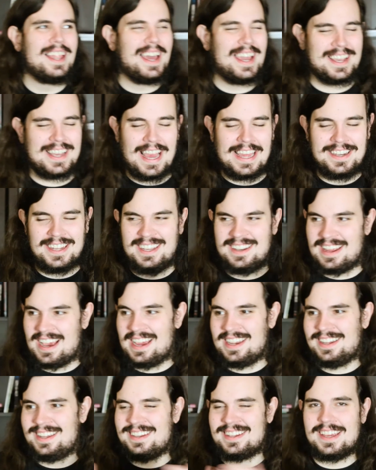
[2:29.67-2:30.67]
like I need I
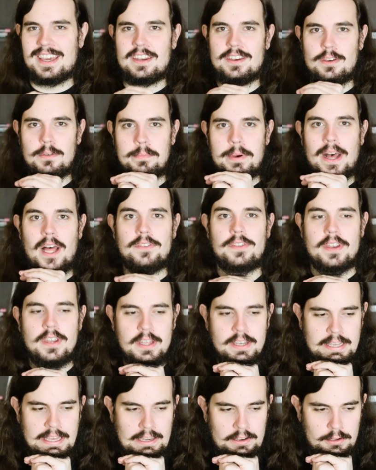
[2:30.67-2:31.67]
need to get a new belt, I
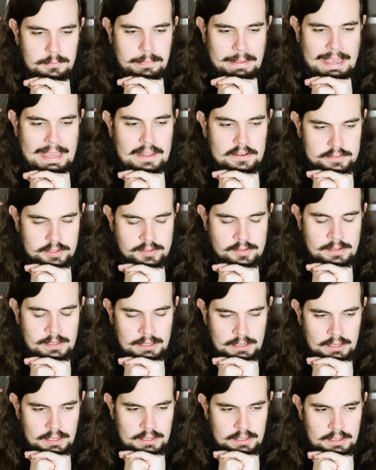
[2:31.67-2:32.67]
need to get new pants.
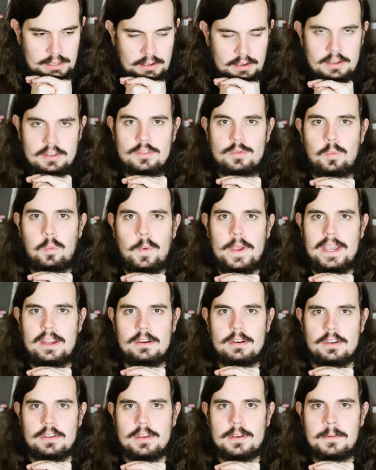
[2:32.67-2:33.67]
It's
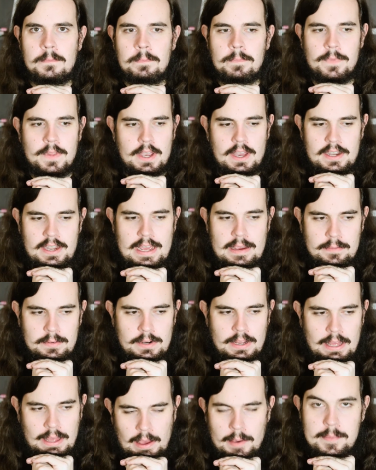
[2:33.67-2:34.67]
weird.
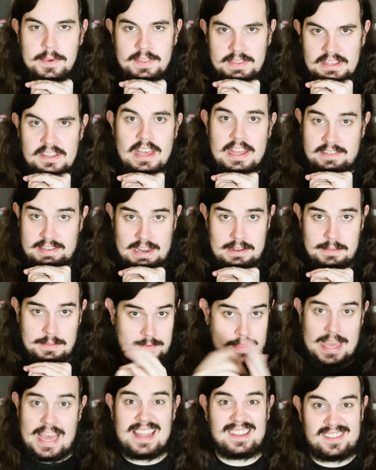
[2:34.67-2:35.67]
Never I mean it's
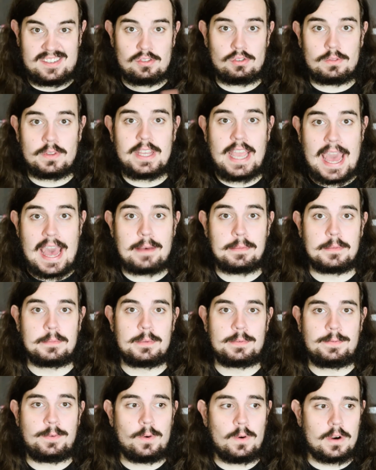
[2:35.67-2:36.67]
that has certainly happened
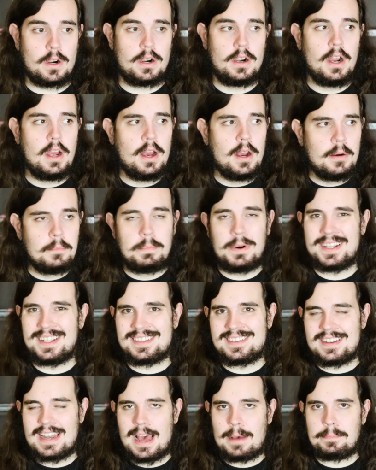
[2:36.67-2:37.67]
before, but
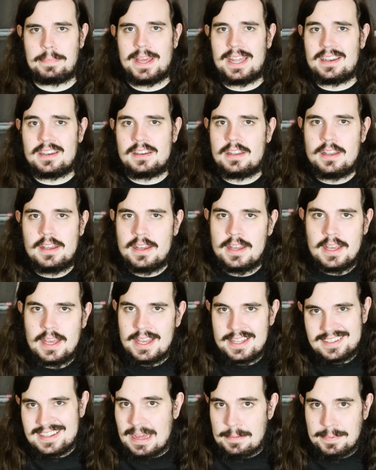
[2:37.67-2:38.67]
it's not been
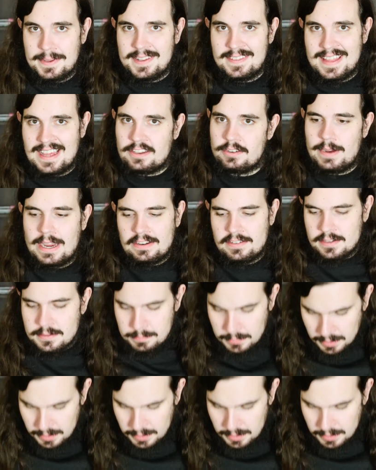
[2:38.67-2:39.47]
it's not been in that direction. It's